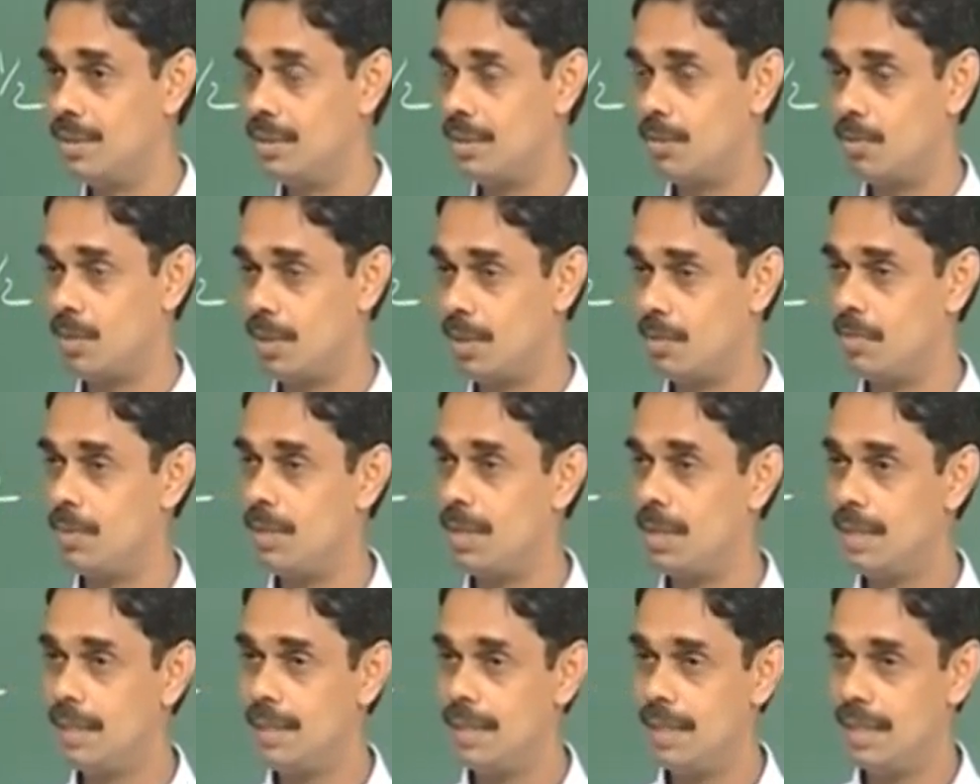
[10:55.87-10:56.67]
So
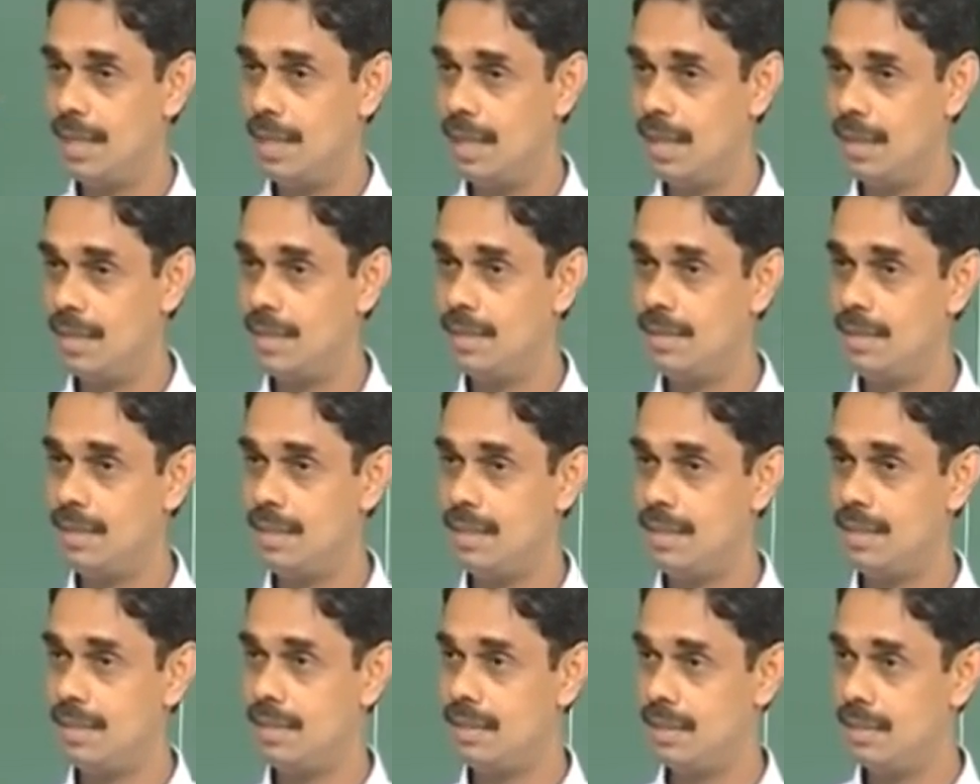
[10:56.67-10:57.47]
whatever
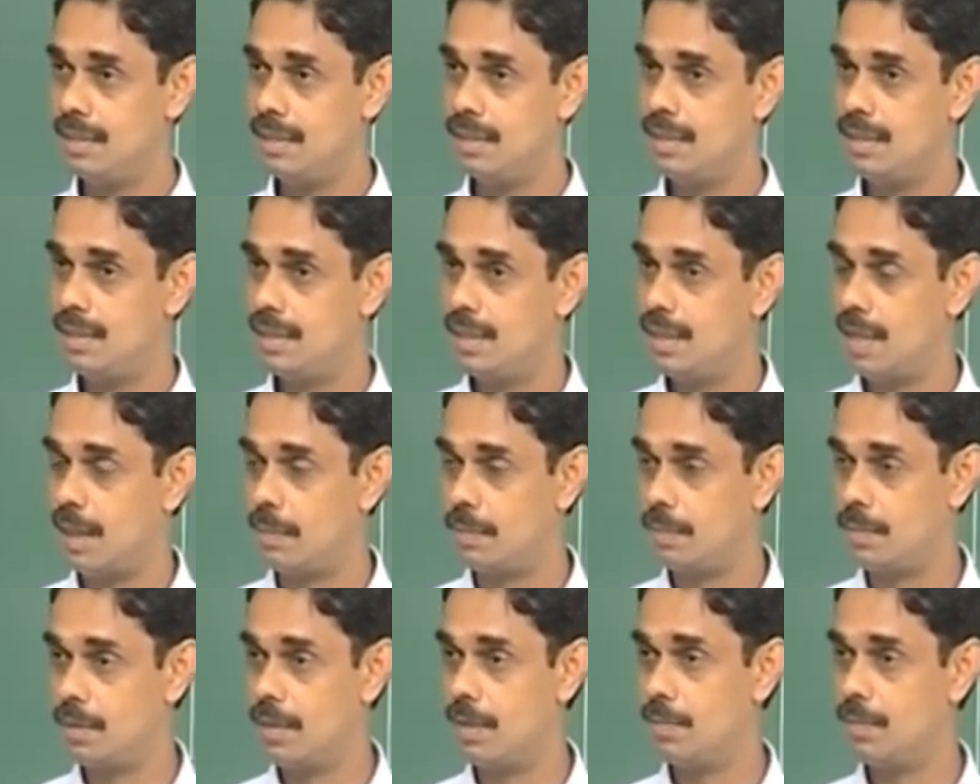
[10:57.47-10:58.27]
energy is
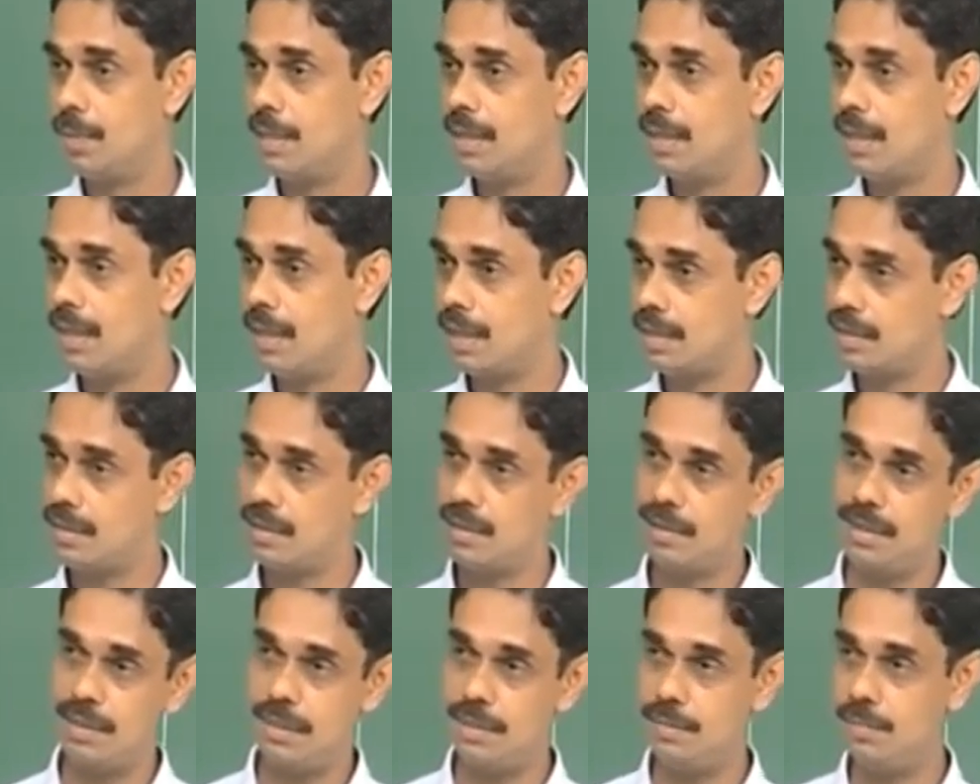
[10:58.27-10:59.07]
absorbed by the duct
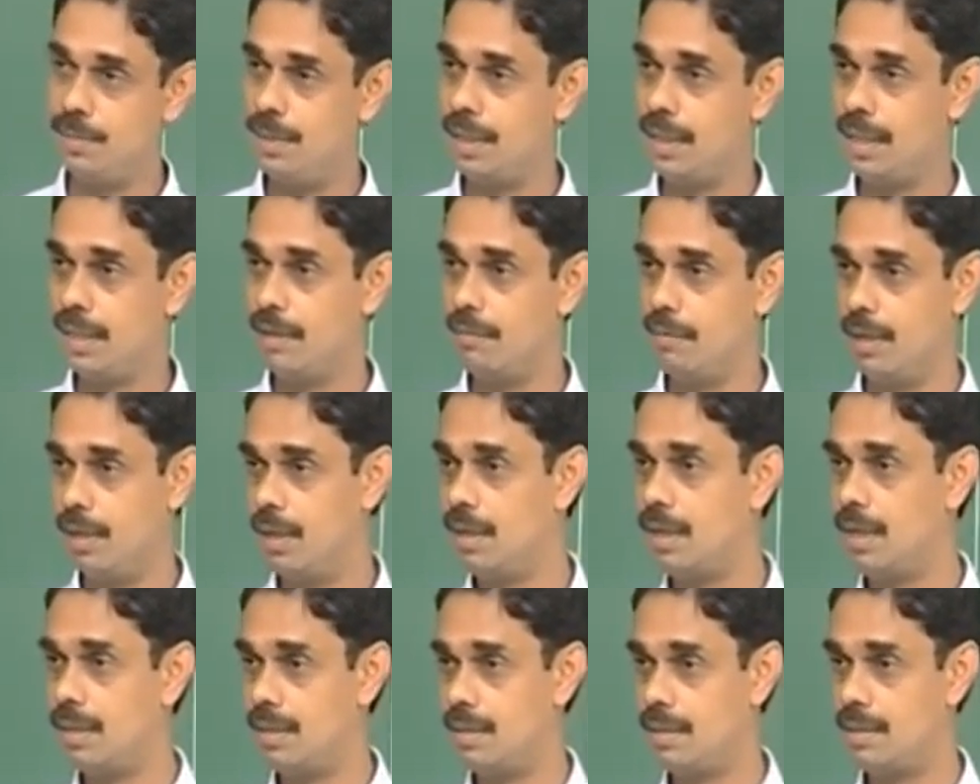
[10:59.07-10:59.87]
is being given
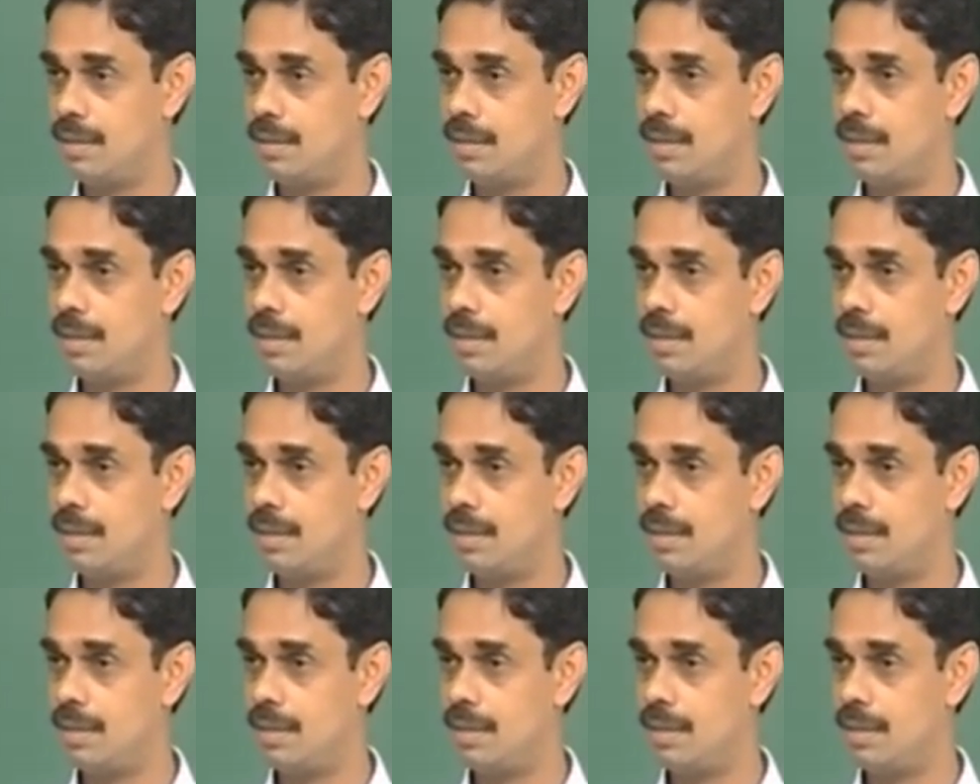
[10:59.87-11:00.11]
that